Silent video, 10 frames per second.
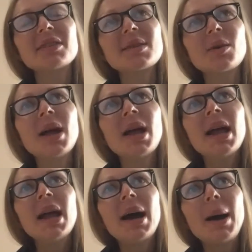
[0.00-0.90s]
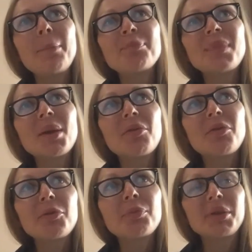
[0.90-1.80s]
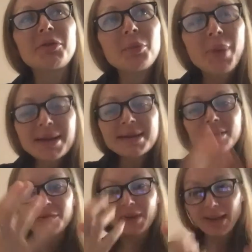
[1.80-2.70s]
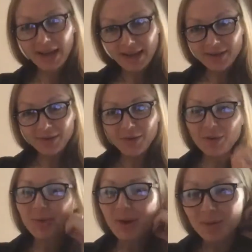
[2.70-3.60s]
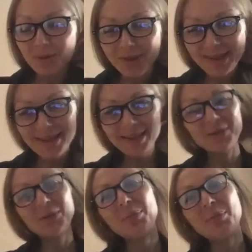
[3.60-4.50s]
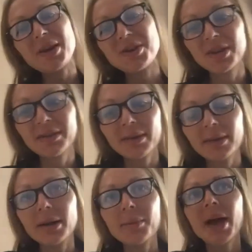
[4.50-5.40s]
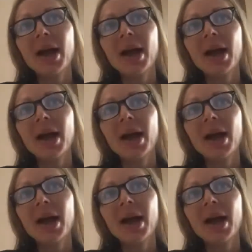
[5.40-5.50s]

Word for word: So, um, but for myself, taking it you know now to the clinic and to the patient, uh,